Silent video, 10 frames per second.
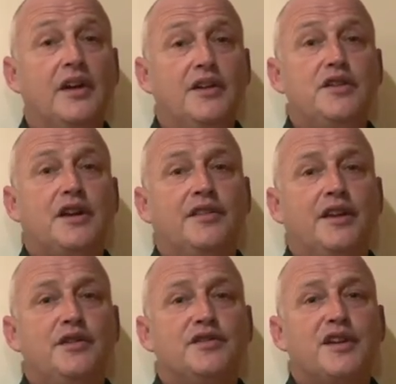you can
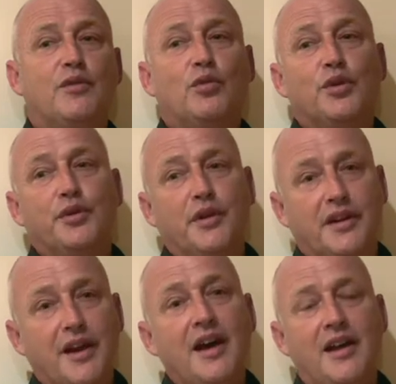then use that water
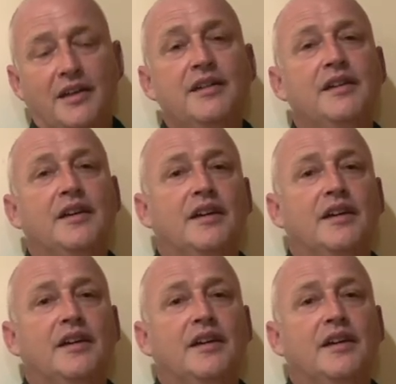again